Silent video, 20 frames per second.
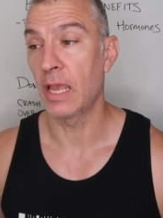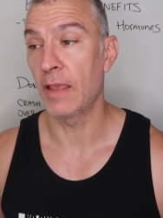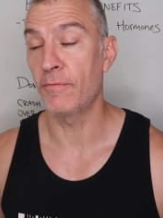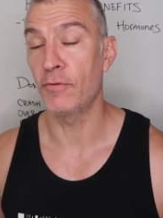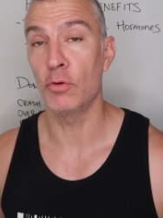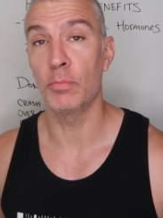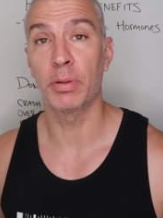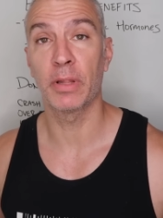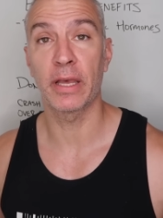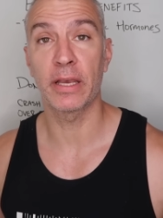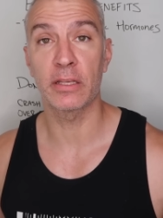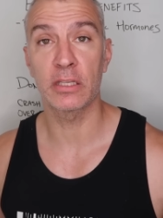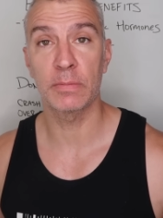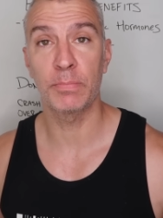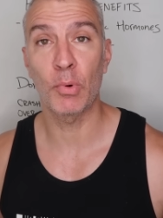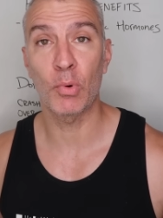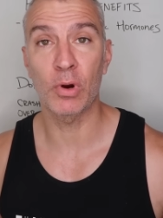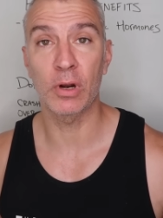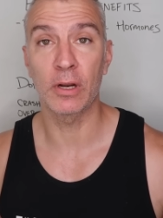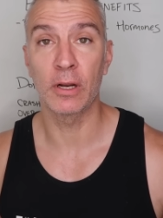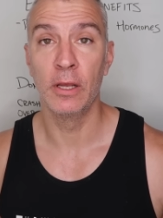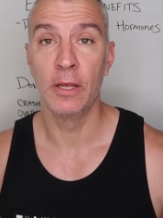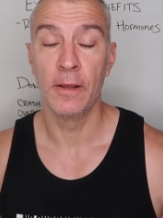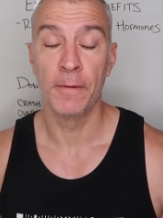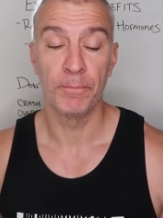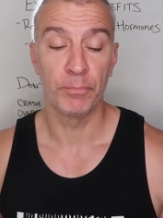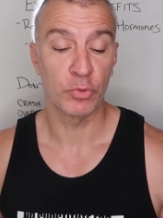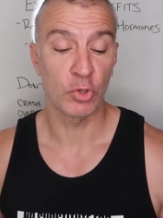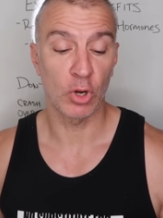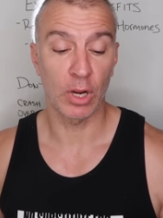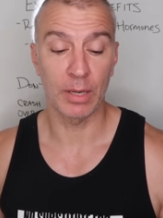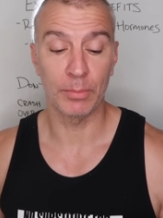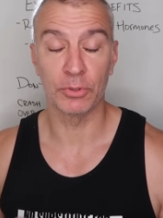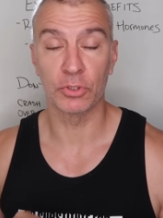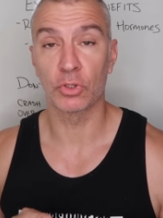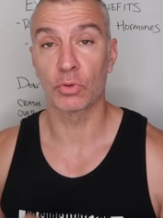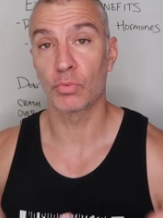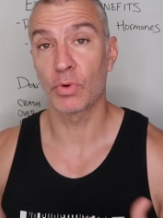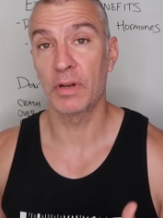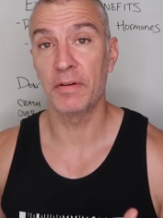If you play a sport, you're
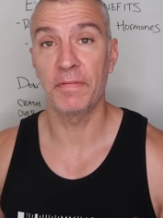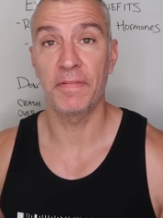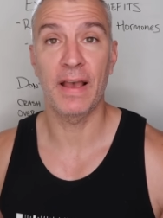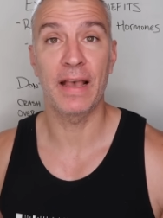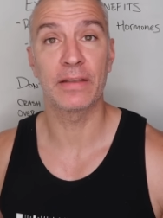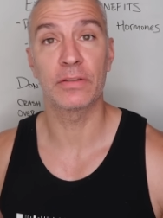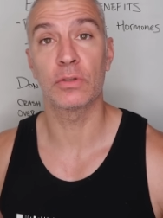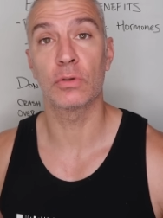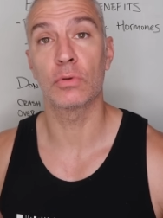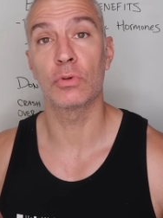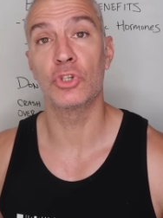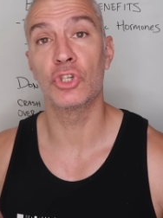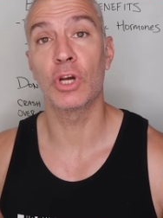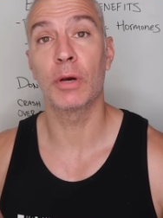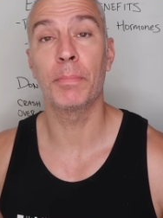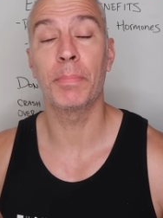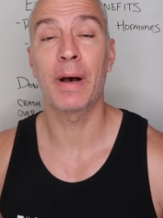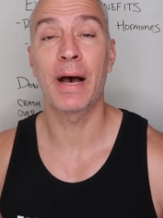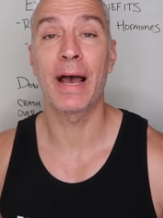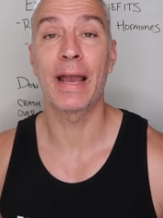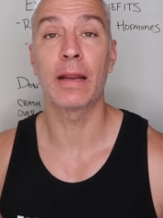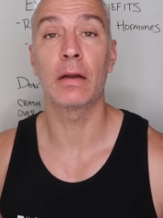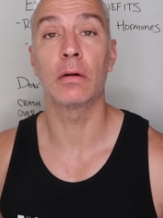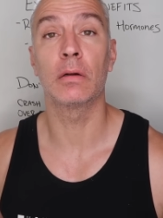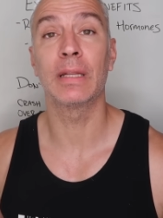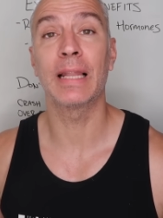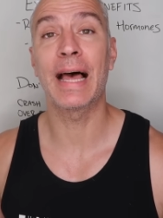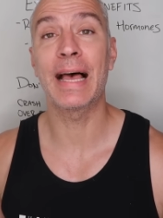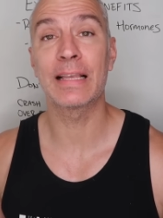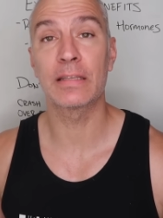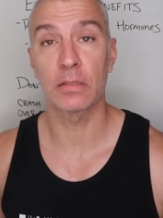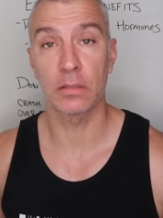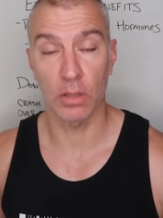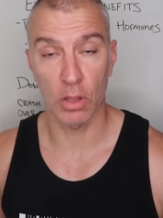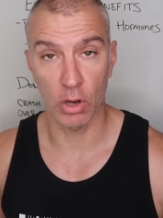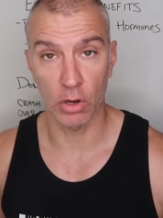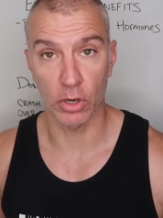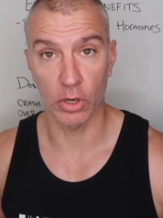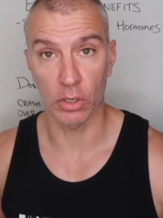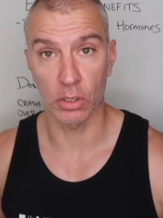able to run faster, jump higher, last
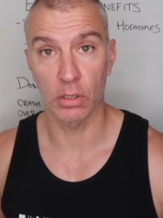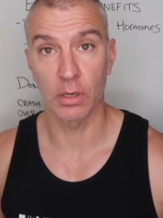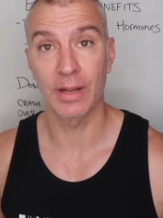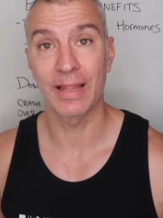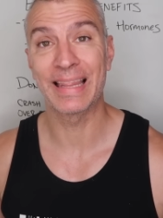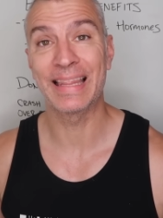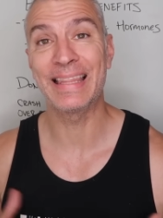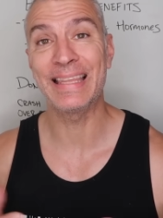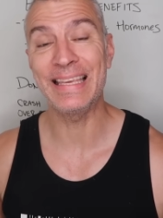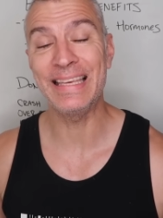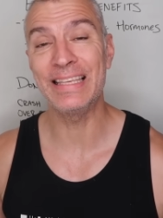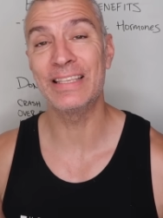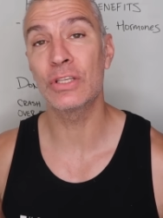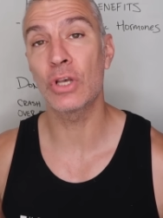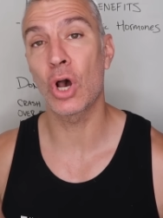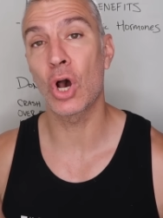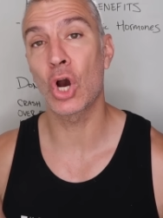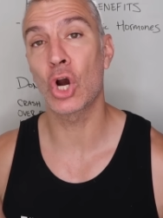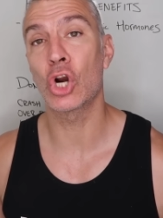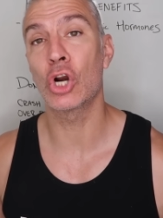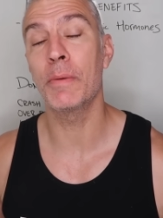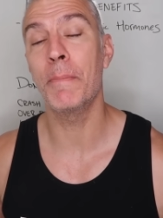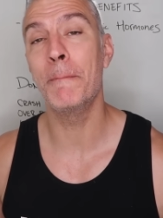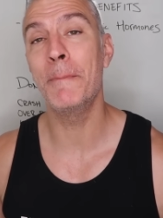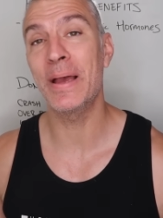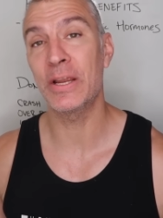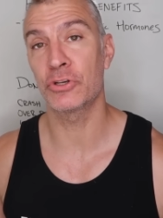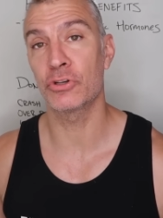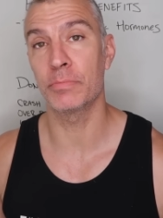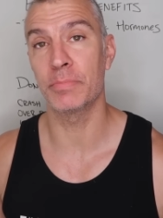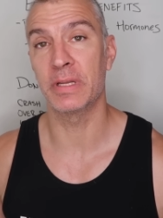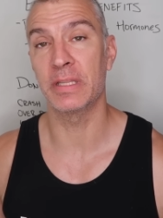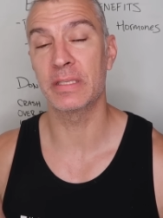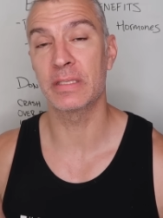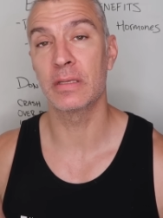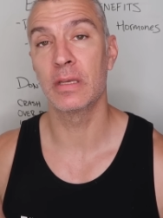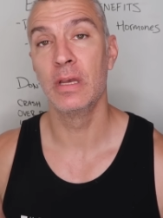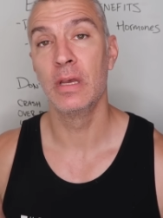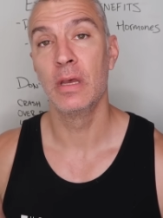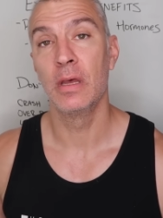longer. These are
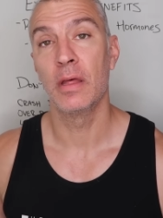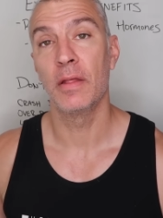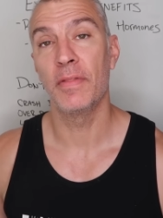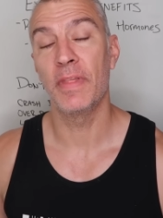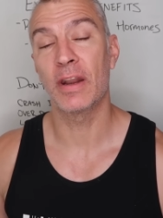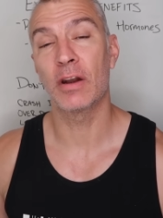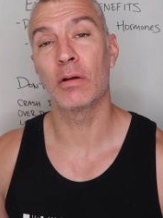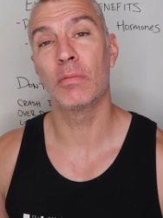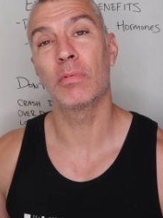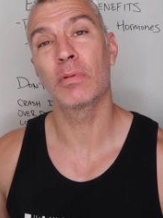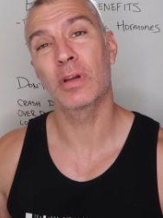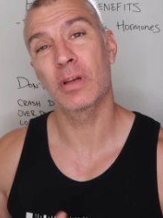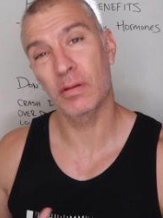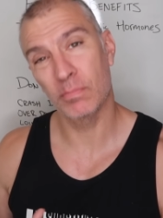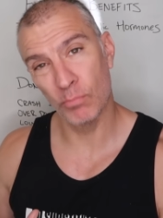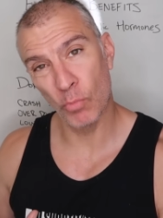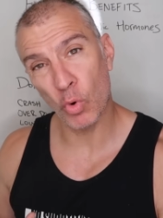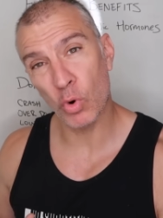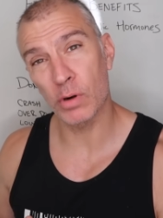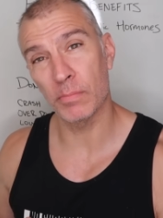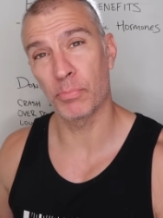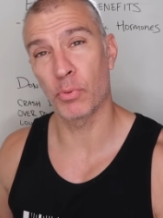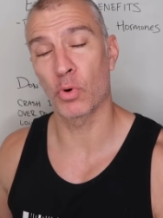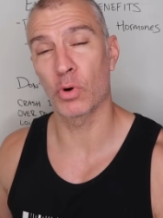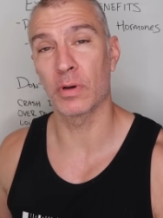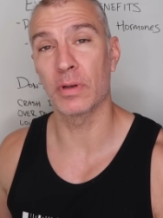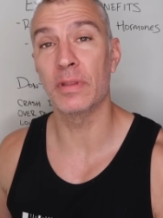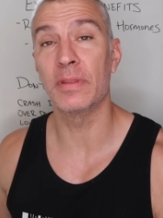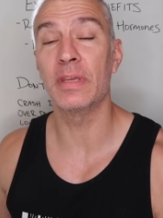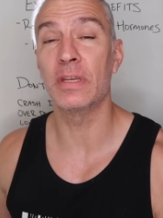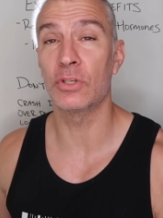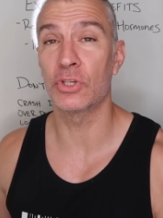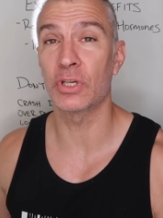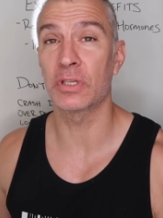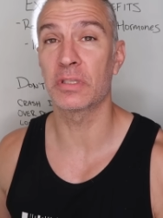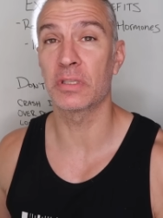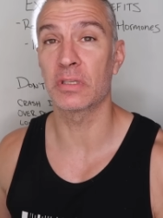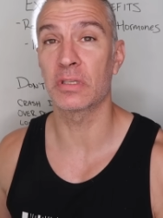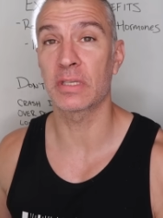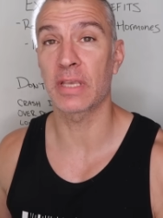measurements that are more important than
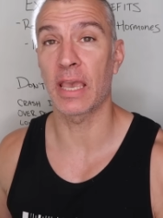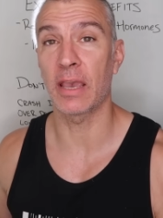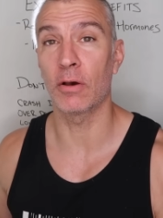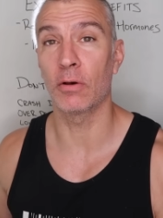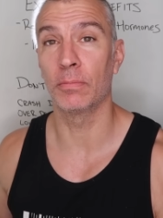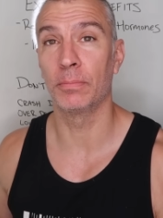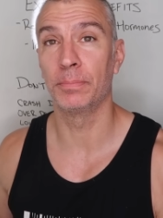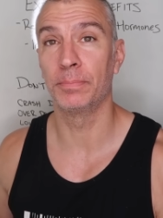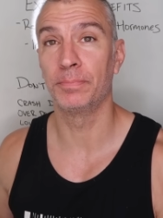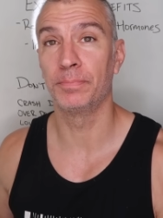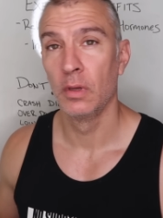just the scale.